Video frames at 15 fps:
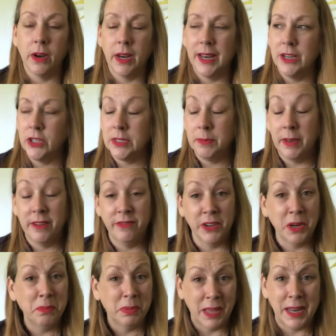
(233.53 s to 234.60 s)
he just made a
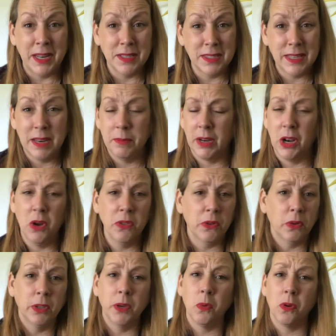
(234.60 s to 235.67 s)
very blanket statement.
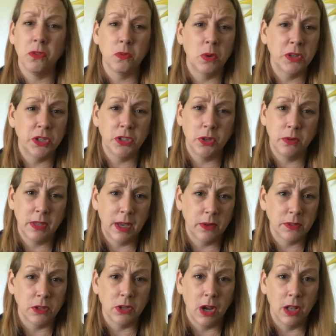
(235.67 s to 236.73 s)
They're only worth $1,000 to
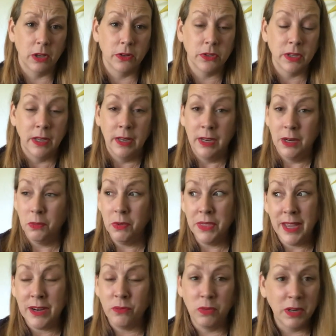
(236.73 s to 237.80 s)
$2,000. Well,
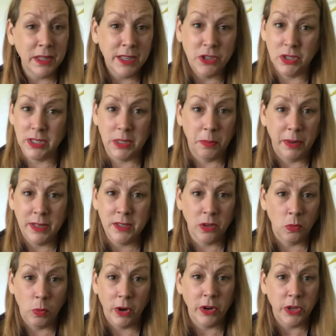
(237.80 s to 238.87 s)
that really just depends
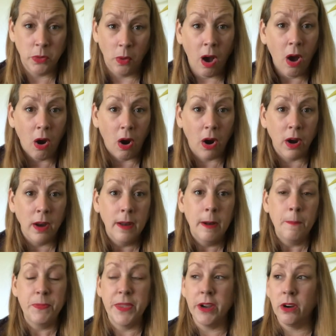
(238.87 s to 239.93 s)
on where you are.
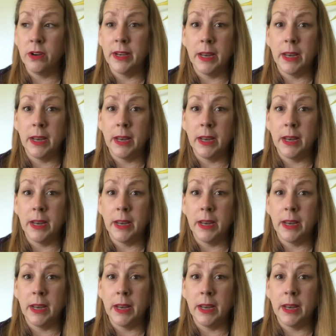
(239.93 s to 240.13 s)
There are